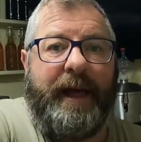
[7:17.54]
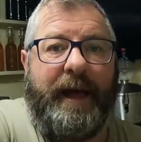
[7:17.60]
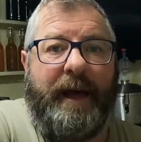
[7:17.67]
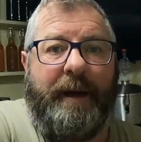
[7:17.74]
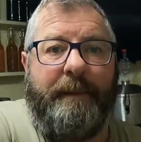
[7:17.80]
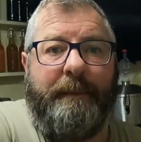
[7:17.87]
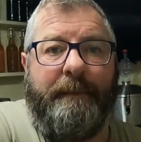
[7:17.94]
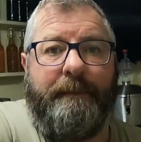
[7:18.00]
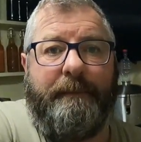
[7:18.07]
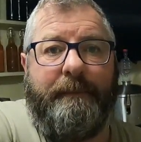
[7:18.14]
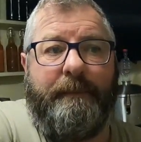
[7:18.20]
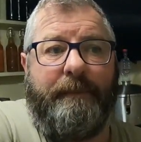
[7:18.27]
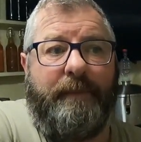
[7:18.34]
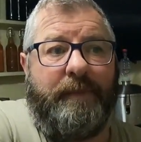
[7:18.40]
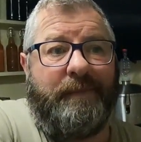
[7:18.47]

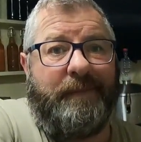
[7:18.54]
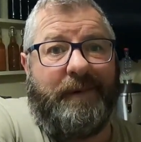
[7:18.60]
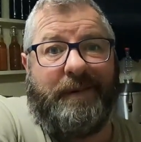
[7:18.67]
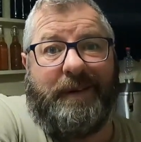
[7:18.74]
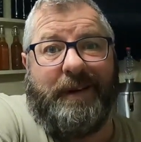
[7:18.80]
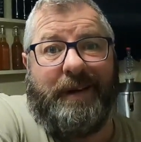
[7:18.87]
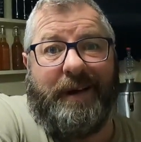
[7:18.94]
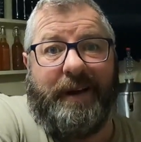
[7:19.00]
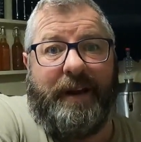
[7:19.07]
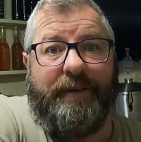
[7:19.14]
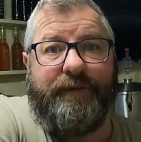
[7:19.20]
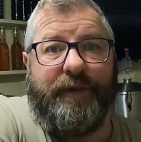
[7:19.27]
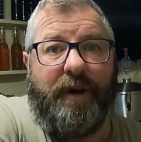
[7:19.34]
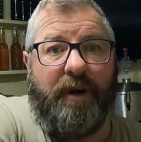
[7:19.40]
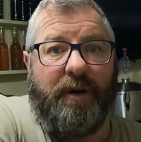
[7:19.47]
And
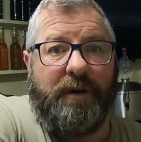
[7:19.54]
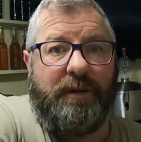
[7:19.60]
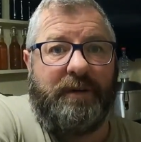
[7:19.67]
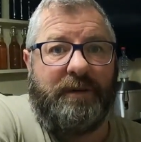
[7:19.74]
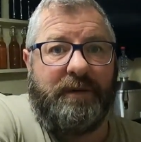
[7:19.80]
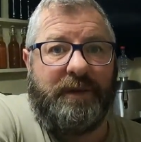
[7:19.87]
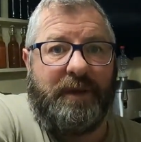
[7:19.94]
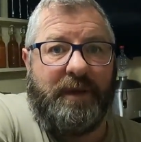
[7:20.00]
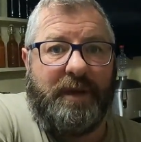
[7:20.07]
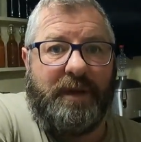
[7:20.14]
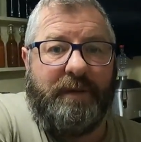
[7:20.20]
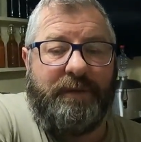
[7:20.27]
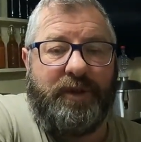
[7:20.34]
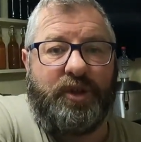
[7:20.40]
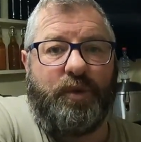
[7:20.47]
if not, I'm
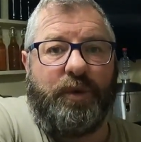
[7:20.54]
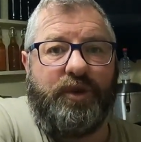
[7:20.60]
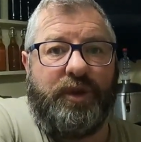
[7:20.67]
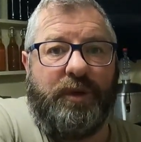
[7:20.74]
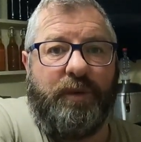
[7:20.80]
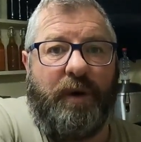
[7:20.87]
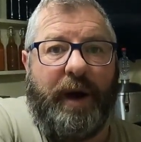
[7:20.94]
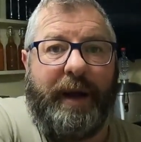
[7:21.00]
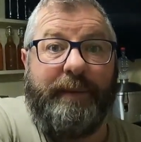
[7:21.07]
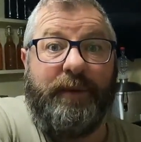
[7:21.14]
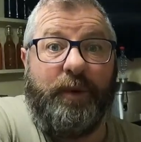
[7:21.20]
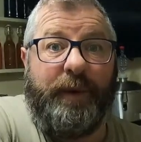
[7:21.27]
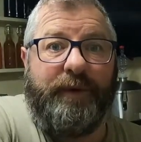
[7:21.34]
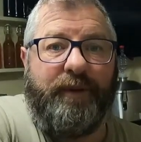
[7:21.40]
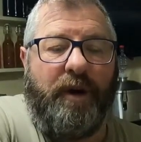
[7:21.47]
just wondering what I'm
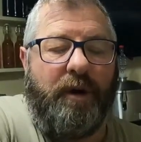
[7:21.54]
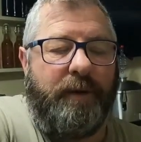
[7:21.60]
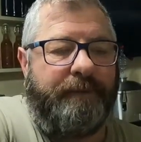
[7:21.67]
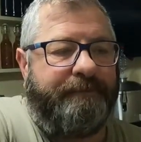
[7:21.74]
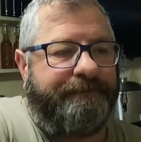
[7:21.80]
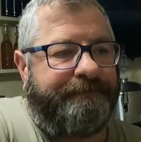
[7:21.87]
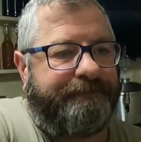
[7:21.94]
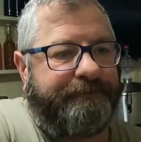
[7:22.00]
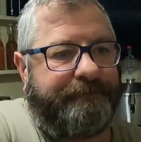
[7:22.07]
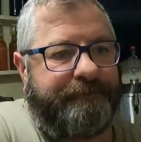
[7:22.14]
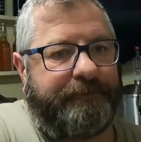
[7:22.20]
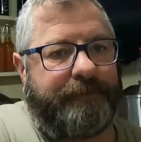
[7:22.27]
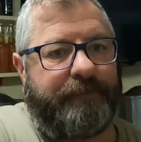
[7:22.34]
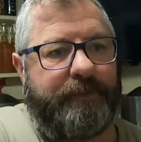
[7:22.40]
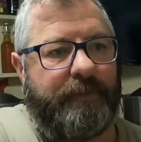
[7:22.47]
doing wrong.
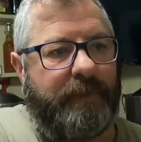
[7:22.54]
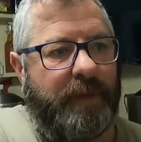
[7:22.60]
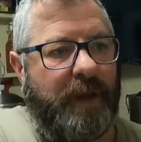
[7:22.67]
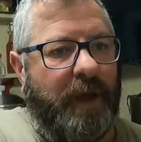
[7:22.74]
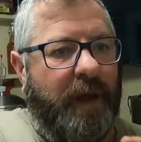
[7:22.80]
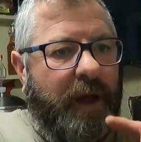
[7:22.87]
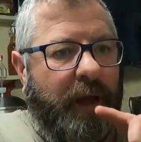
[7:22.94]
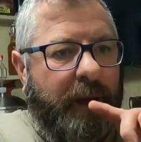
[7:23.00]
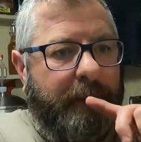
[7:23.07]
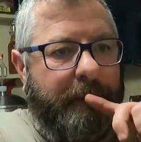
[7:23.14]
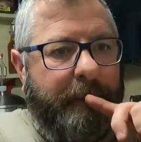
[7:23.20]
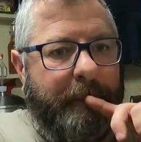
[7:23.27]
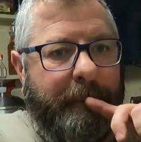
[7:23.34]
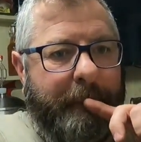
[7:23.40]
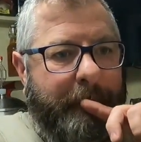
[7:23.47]

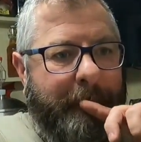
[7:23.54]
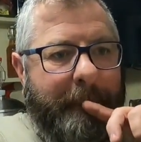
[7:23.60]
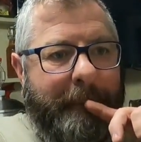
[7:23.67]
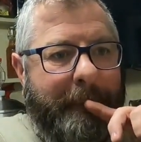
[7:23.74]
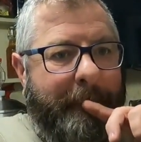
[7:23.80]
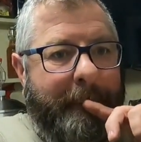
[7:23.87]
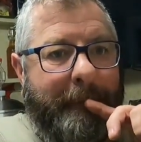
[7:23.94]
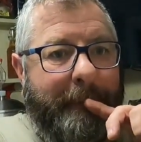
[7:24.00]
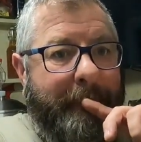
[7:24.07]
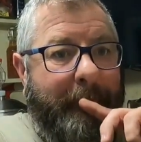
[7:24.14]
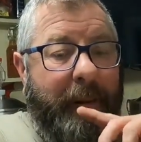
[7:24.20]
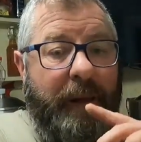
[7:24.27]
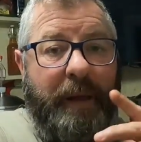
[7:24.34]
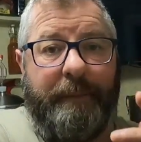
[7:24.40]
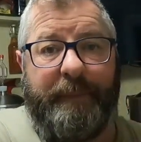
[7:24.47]

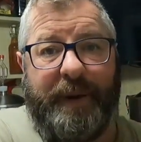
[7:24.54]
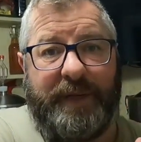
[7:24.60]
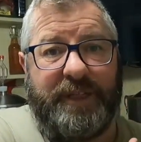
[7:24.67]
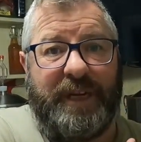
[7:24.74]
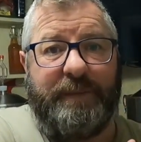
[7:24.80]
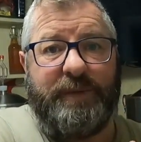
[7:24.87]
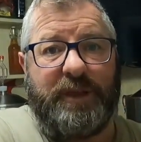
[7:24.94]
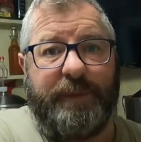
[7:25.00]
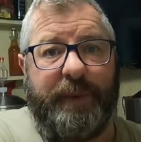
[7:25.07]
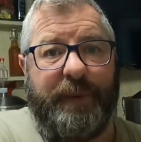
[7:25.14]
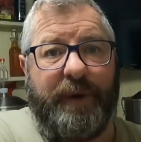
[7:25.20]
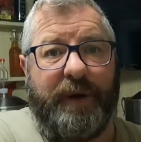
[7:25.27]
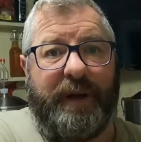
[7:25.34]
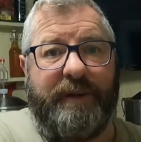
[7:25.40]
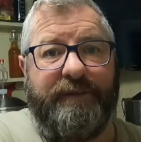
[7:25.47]
But it seems to be
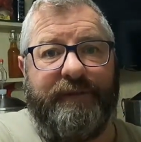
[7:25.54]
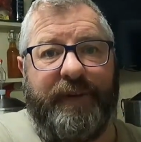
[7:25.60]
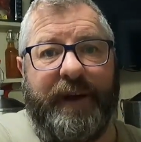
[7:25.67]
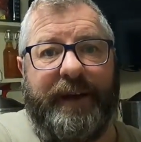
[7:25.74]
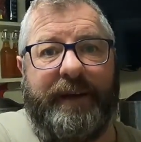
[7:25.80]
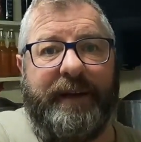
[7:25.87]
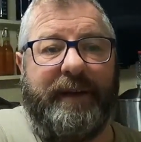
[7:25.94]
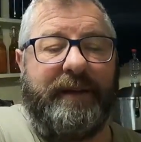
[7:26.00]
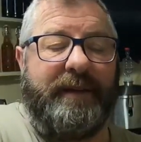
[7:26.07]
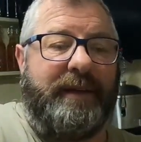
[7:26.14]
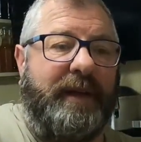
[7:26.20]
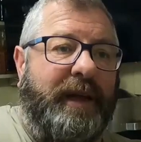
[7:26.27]
working fine.